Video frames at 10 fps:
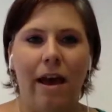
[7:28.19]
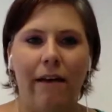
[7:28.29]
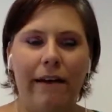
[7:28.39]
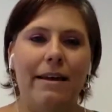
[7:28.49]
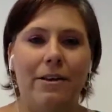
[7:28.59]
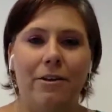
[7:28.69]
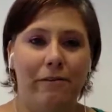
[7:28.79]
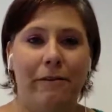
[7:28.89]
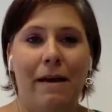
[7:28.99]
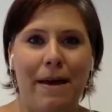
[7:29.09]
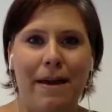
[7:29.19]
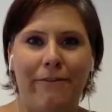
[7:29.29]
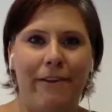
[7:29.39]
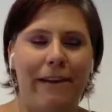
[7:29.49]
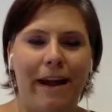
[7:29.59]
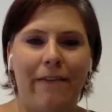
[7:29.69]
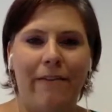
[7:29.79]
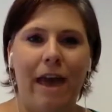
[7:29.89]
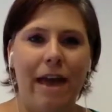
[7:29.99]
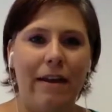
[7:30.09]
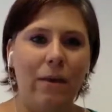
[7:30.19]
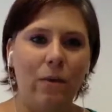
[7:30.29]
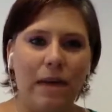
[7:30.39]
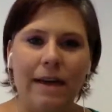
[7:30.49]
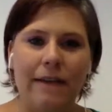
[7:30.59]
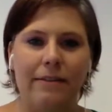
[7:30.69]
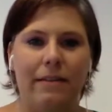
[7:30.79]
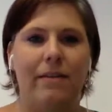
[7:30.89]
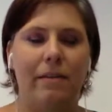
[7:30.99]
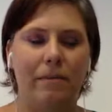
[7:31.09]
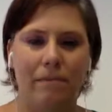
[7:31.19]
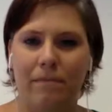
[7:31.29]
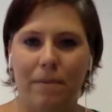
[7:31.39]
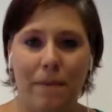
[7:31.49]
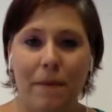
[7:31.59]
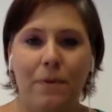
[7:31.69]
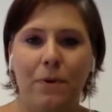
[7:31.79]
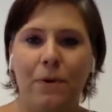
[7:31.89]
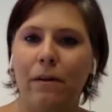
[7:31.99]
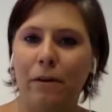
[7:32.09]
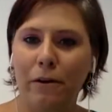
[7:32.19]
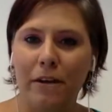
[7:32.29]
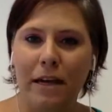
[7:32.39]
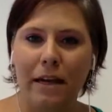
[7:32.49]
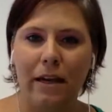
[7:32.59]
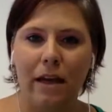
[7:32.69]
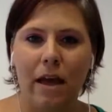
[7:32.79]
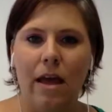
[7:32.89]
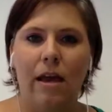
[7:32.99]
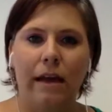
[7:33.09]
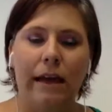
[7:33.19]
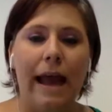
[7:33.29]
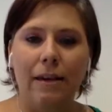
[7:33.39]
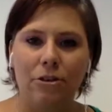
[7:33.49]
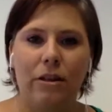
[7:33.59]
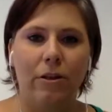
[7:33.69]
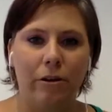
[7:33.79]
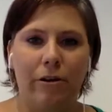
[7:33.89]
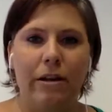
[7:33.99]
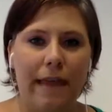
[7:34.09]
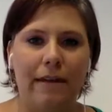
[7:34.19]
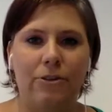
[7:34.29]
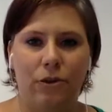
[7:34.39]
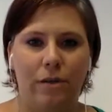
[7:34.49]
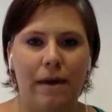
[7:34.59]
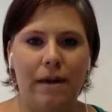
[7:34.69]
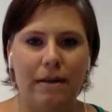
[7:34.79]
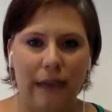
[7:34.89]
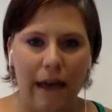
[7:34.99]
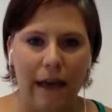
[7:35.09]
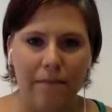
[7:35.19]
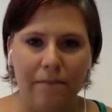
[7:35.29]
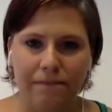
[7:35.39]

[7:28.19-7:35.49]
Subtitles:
get benefited out of it. And we as the people who are learning can actually learn in that short amount of time.